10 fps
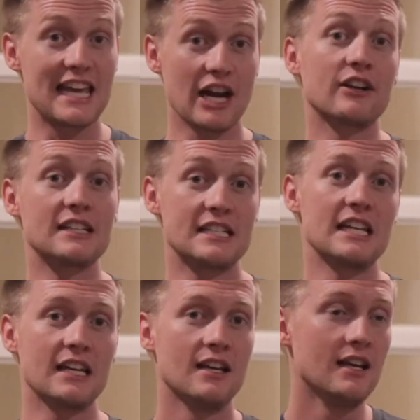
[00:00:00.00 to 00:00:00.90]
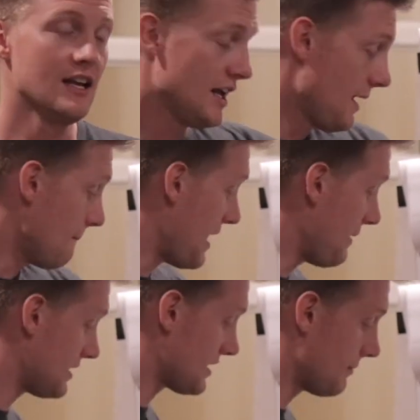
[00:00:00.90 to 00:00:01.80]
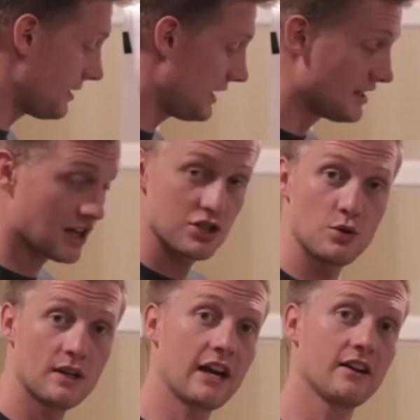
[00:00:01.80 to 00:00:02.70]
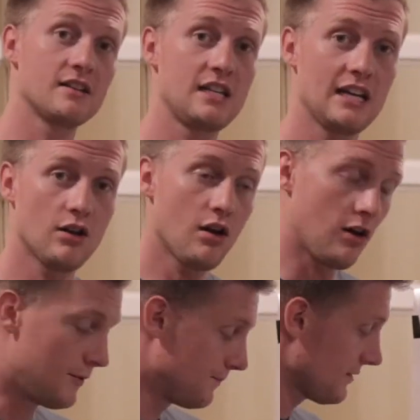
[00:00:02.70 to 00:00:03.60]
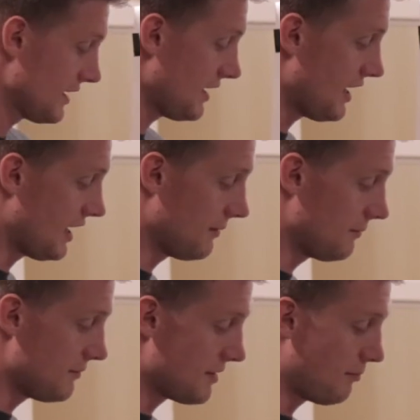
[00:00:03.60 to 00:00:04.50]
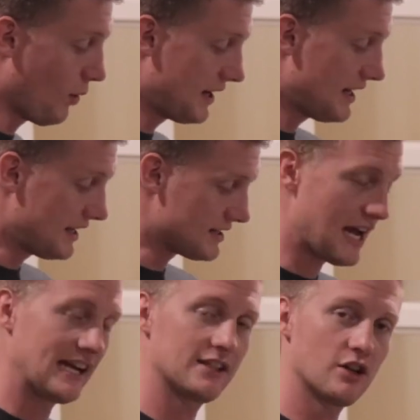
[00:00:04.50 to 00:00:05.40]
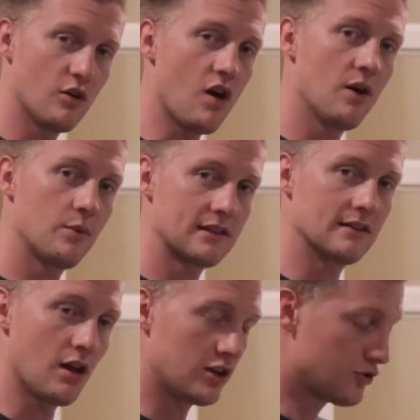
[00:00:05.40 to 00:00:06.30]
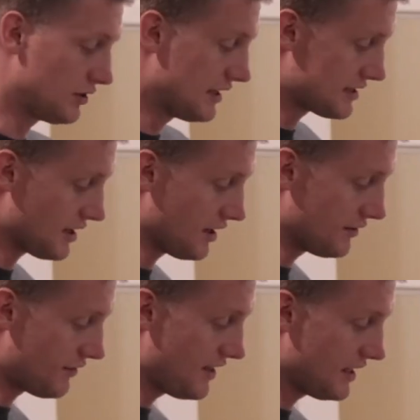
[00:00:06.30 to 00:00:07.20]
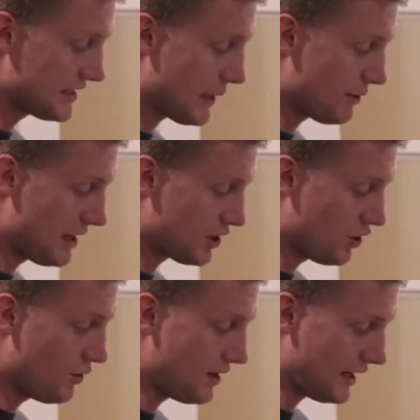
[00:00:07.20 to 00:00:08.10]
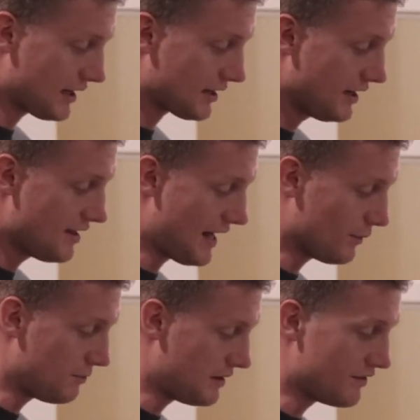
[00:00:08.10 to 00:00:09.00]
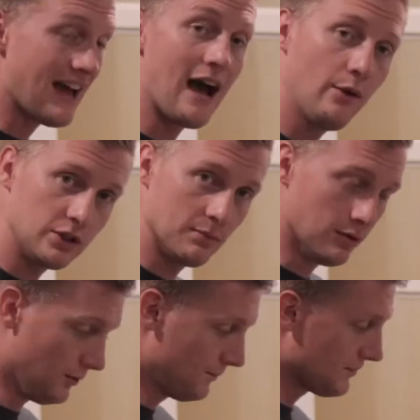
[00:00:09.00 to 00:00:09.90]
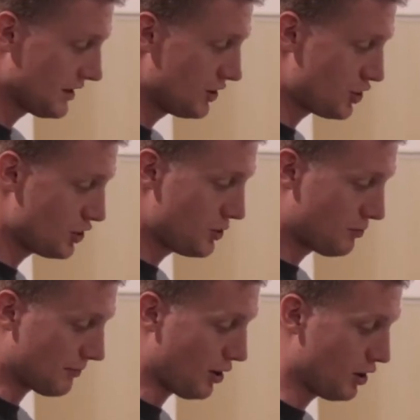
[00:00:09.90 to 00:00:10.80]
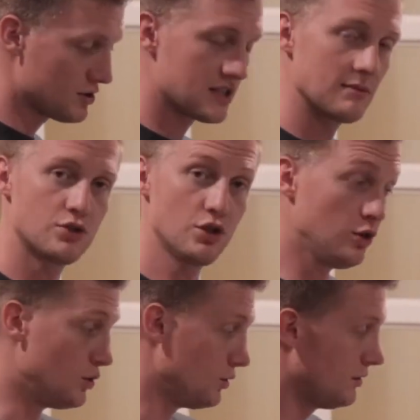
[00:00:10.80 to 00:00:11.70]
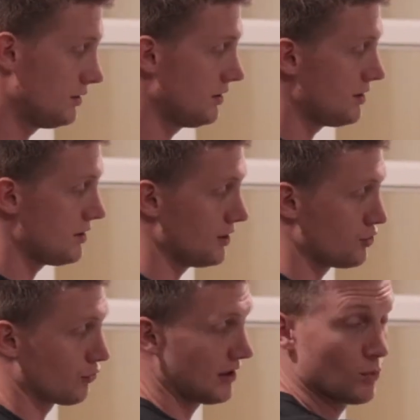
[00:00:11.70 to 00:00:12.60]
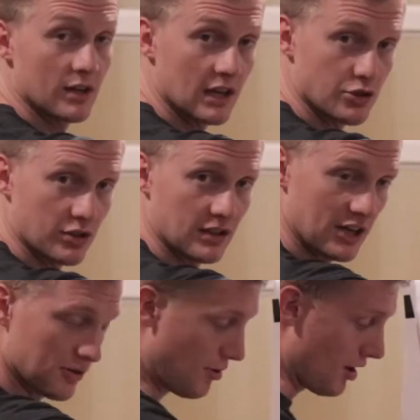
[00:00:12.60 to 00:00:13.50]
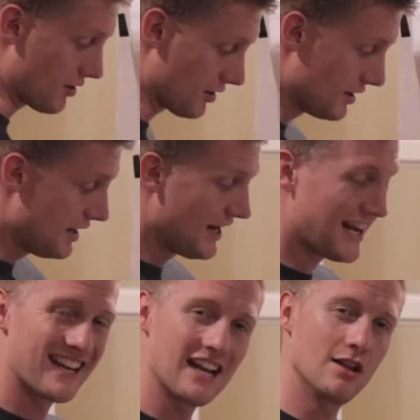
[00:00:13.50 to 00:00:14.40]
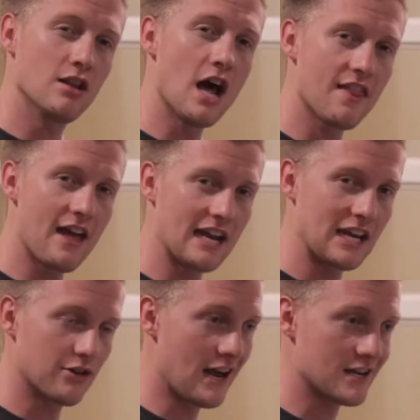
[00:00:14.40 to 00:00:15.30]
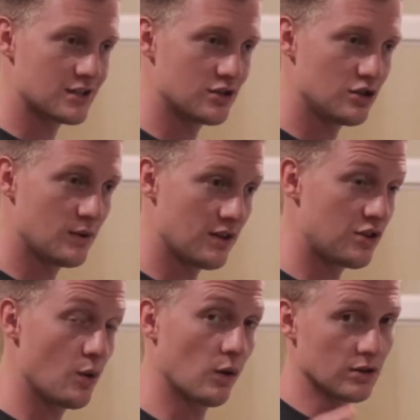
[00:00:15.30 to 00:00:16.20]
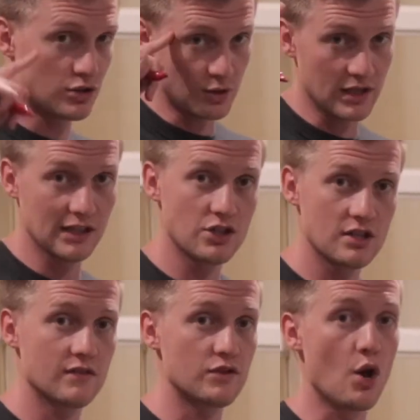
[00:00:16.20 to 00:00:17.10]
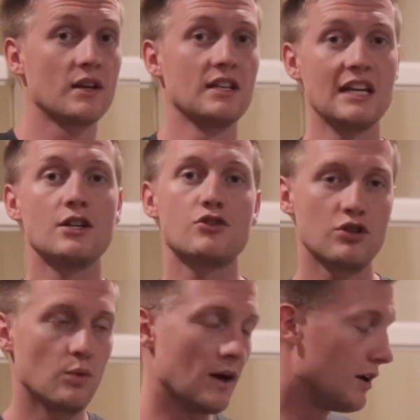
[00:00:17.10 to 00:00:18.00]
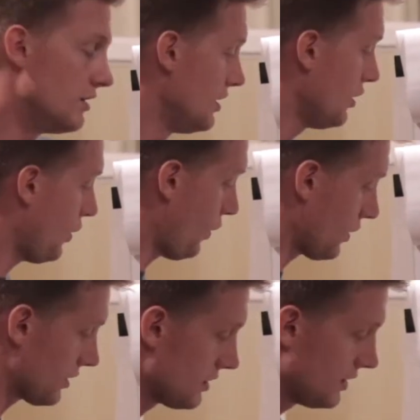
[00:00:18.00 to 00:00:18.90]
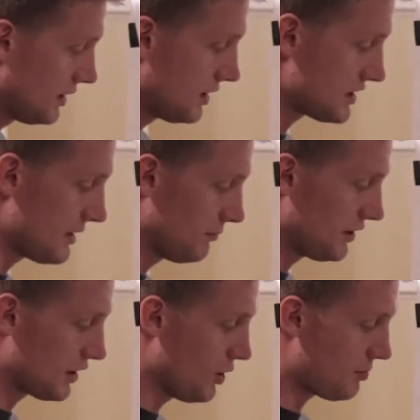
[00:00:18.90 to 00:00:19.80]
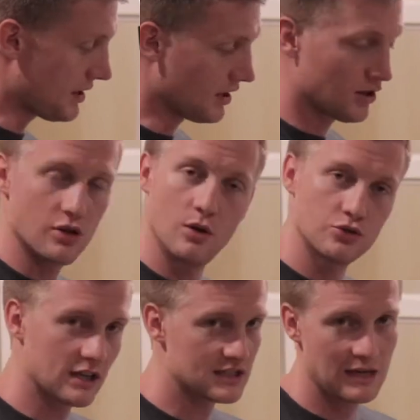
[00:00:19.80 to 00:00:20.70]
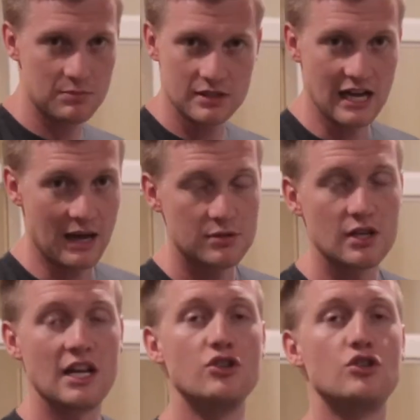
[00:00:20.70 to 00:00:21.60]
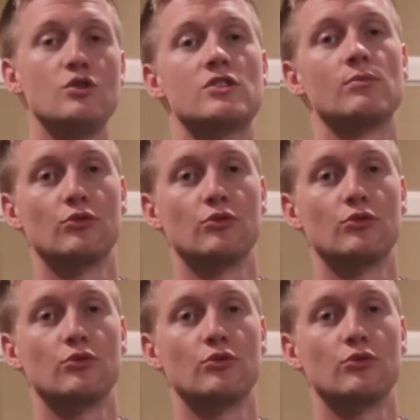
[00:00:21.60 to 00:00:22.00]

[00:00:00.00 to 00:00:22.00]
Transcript: guarantee. Maybe somebody doesn't do a guarantee at all. The point is, I could go on with a laundry list of things that would make you unique, that would be valuable, should you propose them to the Dream 100 client or partner. And again, a lot of that either has to do with your due diligence of knowing the industry well, or simply go up here, don't try to skip steps, and do some